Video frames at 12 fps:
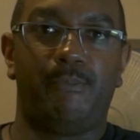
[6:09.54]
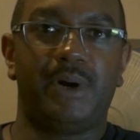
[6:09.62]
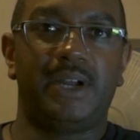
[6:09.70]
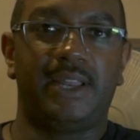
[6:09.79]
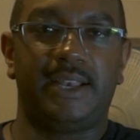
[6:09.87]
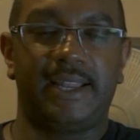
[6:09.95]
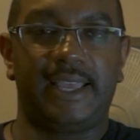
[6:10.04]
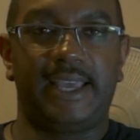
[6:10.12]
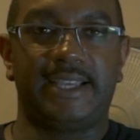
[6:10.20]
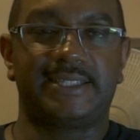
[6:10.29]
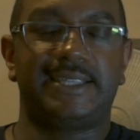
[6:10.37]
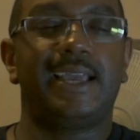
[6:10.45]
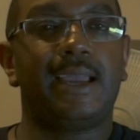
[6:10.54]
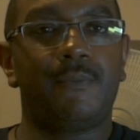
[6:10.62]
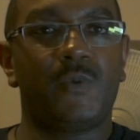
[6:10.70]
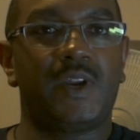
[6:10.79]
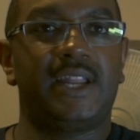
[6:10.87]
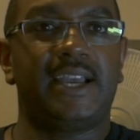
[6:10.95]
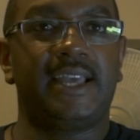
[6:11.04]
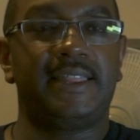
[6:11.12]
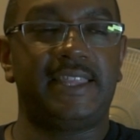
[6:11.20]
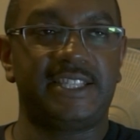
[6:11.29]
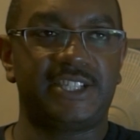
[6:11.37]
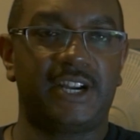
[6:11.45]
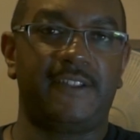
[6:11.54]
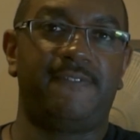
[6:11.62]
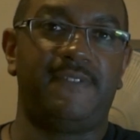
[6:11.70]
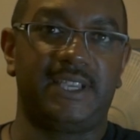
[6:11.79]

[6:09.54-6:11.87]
but as time went on, they started